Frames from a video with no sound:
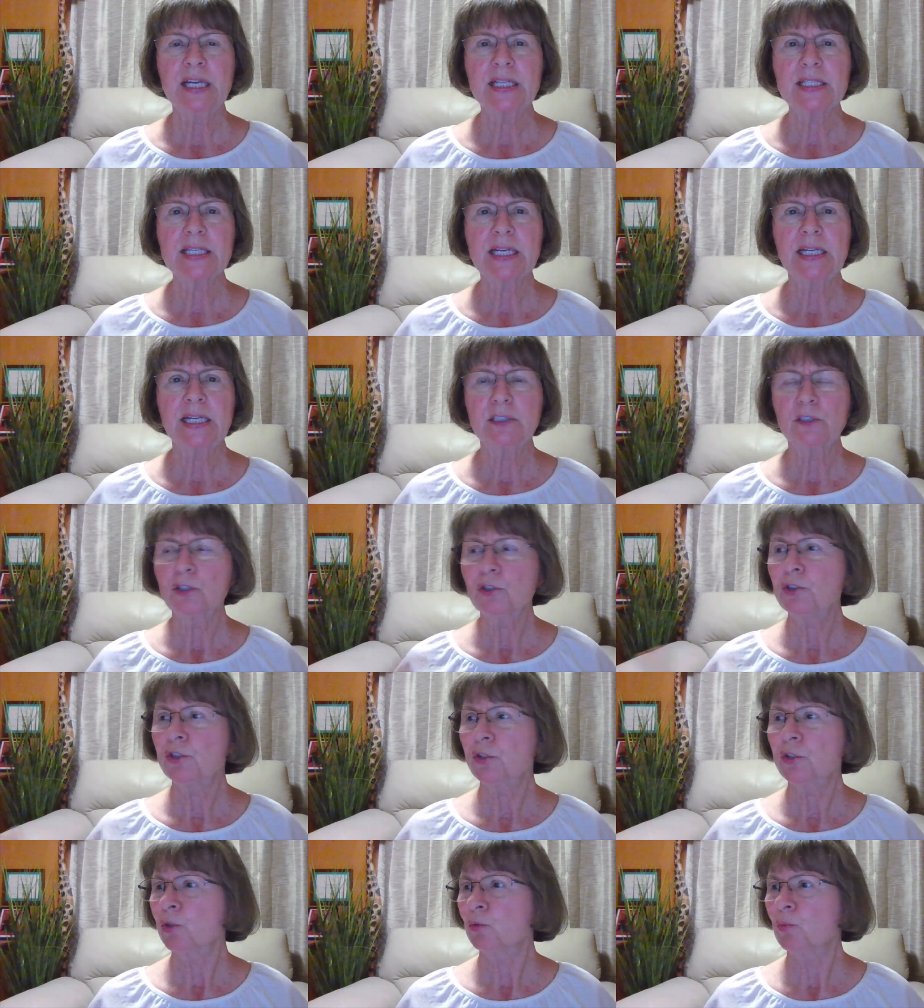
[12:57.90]
as I
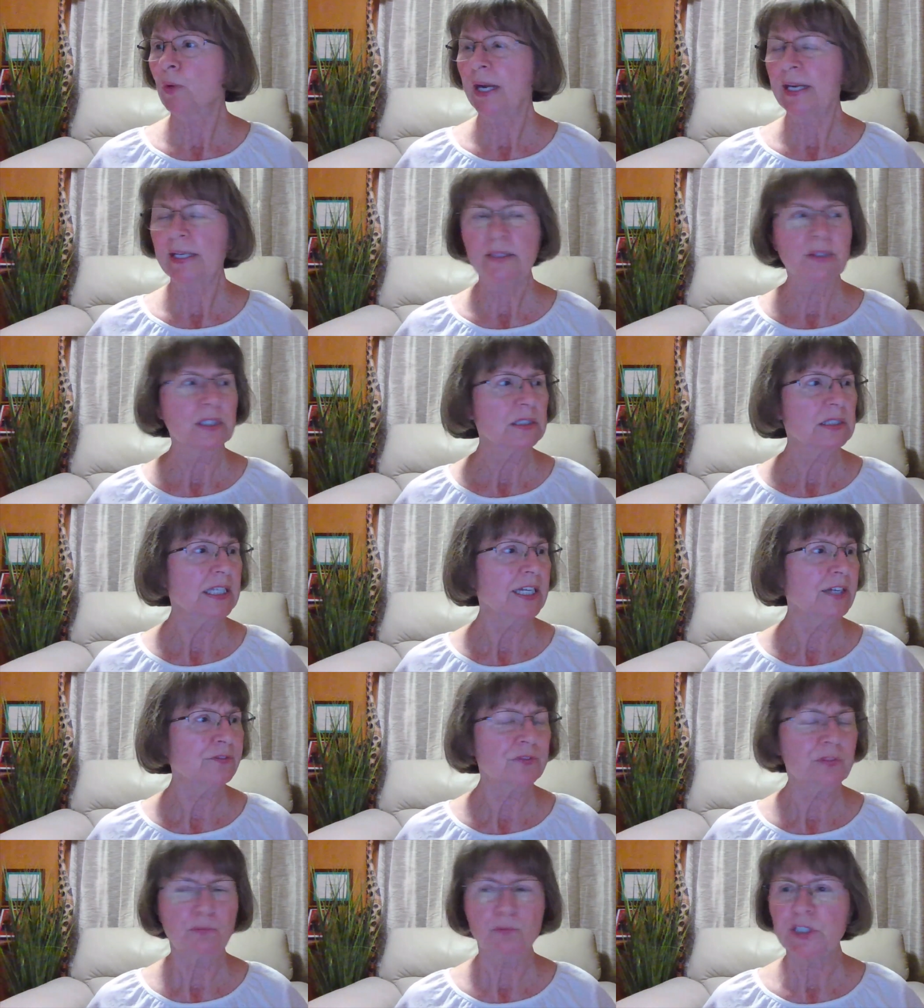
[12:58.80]
looked to the right and the
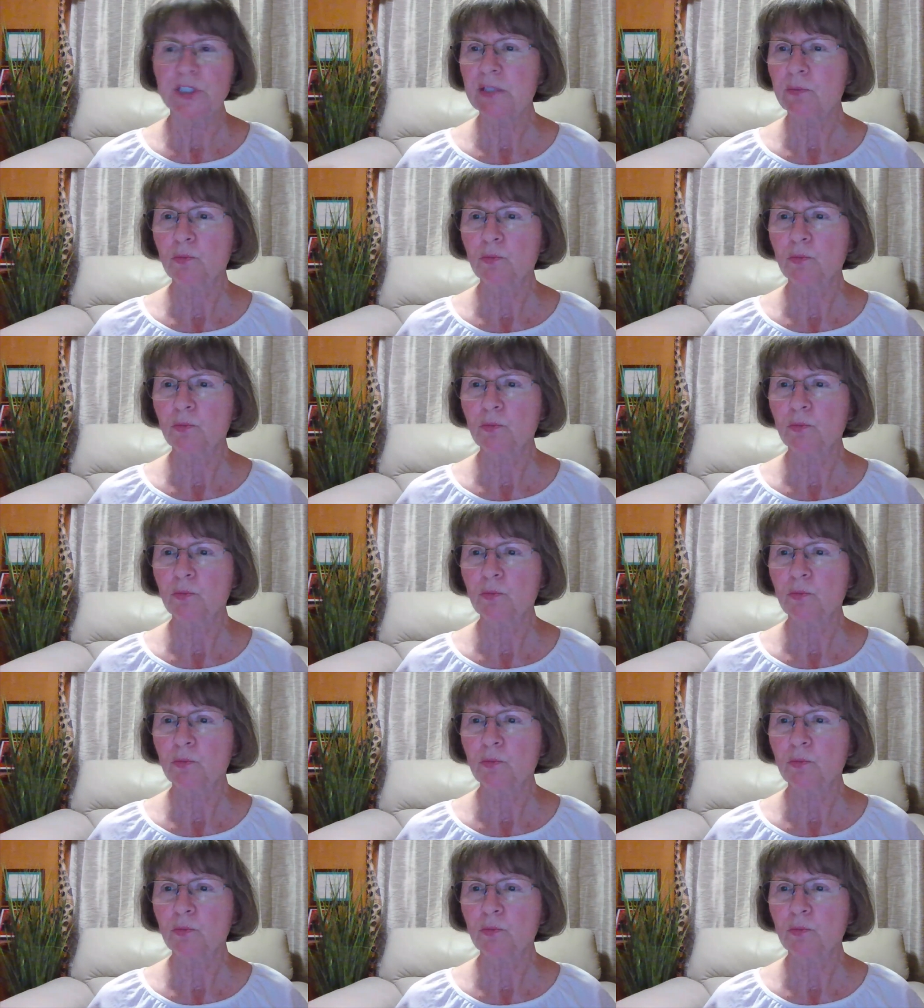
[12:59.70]
left,